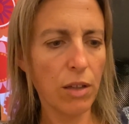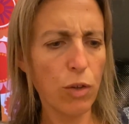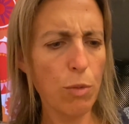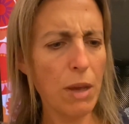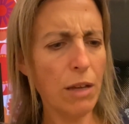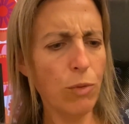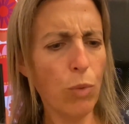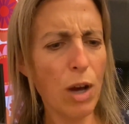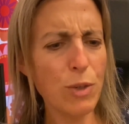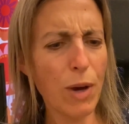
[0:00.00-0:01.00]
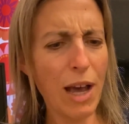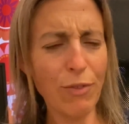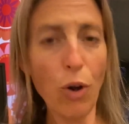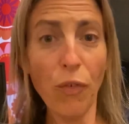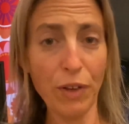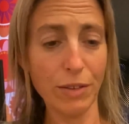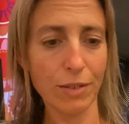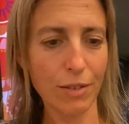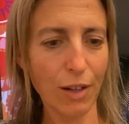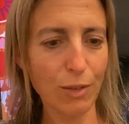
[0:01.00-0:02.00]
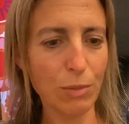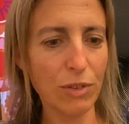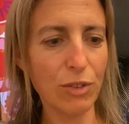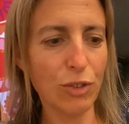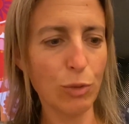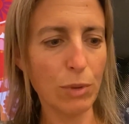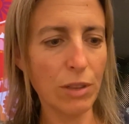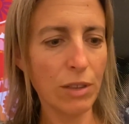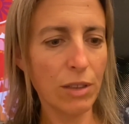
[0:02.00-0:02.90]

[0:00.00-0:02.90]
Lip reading: "You mean, why do I have an office?" asked Mr. Tushman.